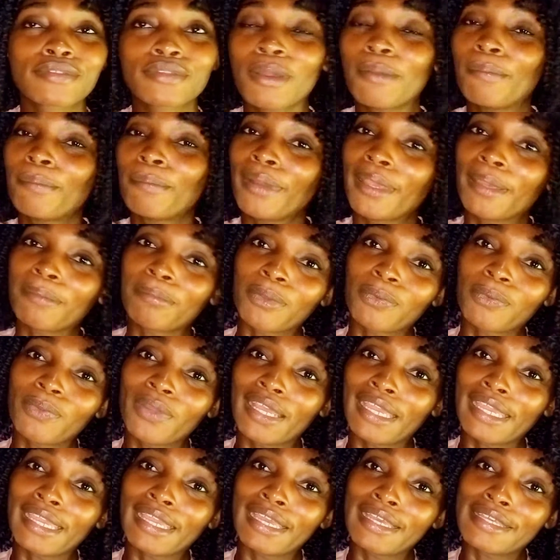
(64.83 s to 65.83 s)
don't blame me
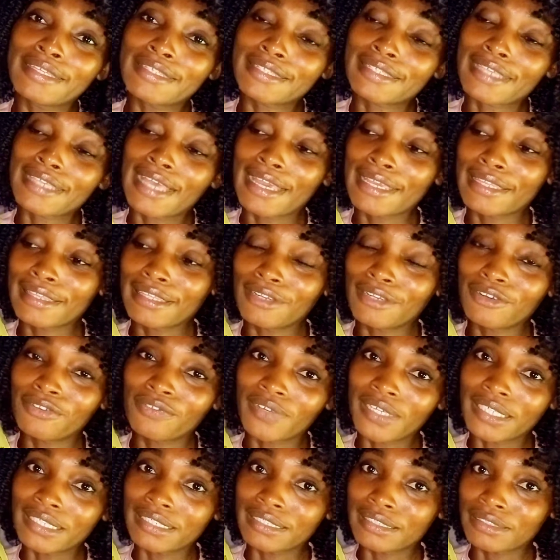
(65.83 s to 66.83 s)
when I get excited
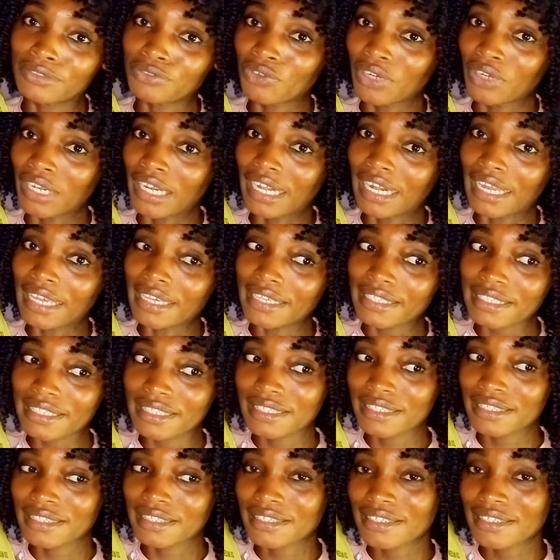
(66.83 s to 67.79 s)
over these ring lights.